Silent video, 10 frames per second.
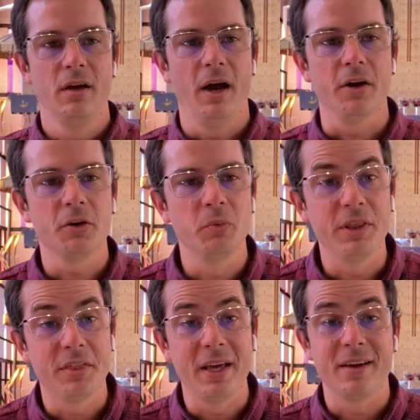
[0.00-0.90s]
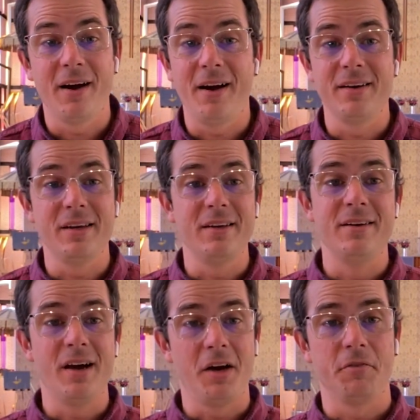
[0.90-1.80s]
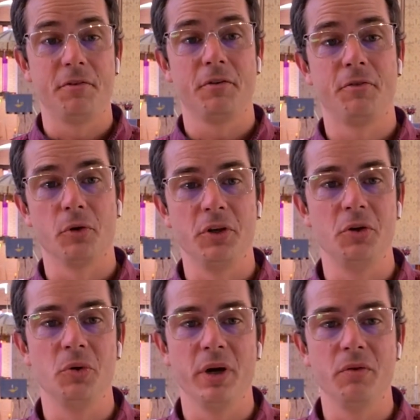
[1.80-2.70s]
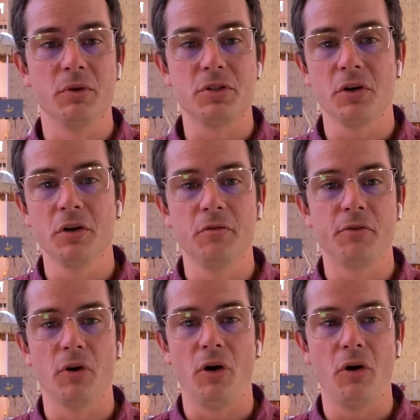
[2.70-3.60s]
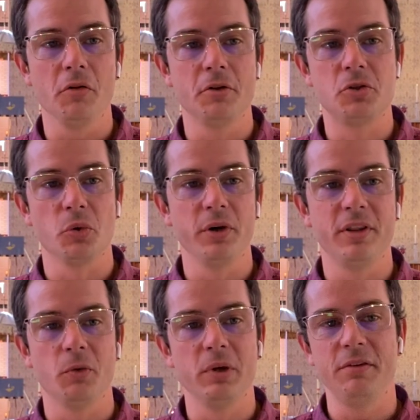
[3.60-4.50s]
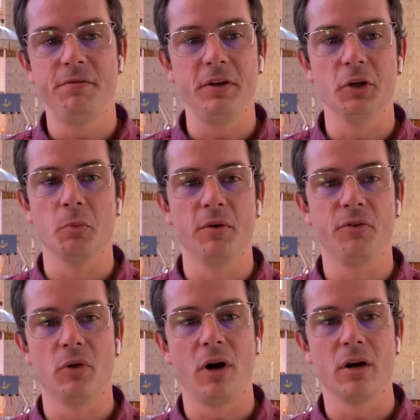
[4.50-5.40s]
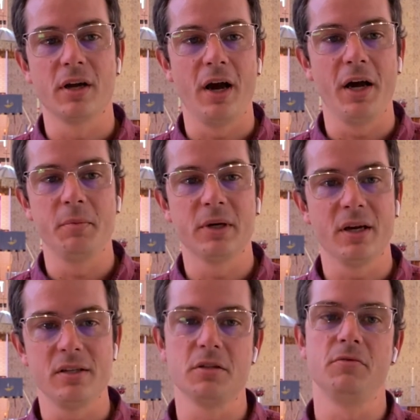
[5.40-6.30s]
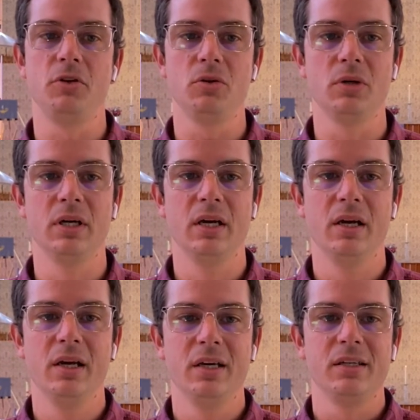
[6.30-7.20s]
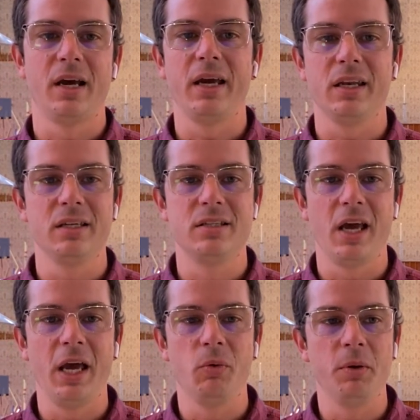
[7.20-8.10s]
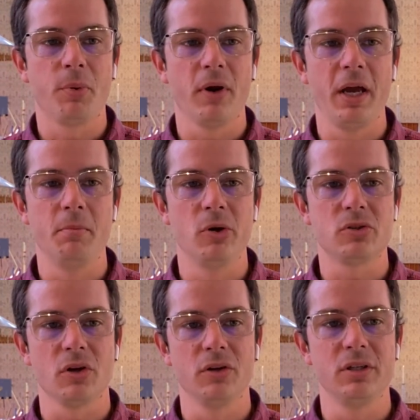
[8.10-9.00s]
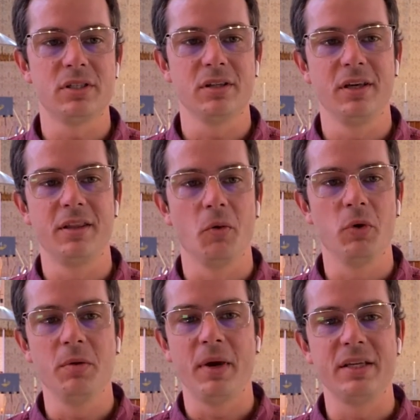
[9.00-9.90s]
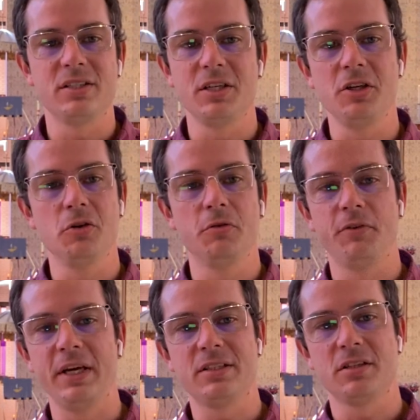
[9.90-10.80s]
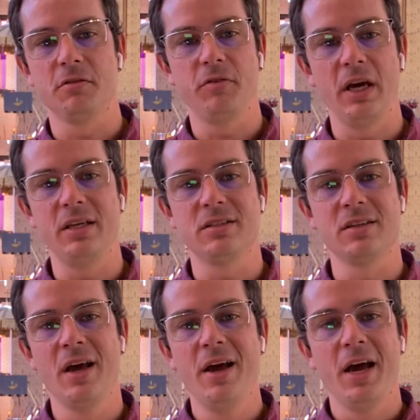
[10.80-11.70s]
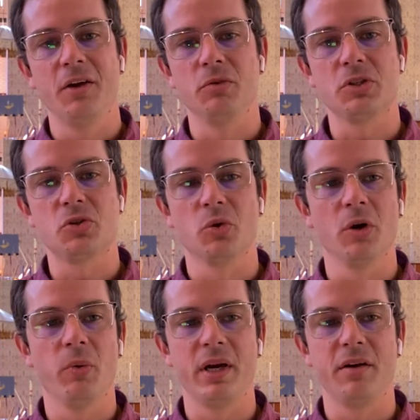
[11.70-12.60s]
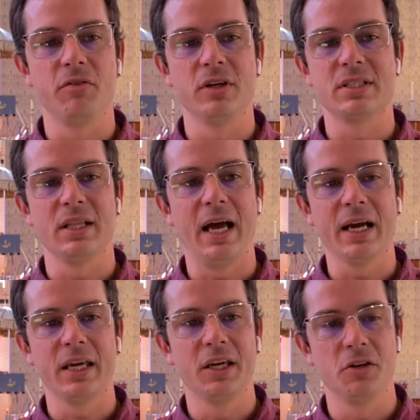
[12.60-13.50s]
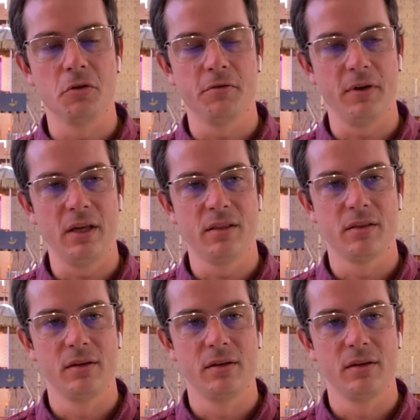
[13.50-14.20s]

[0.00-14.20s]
How can we thank God enough for you in return for all the joy that we feel before our God because of you? Night and day, we pray most earnestly that we may see you face to face and restore whatever is lacking in your faith.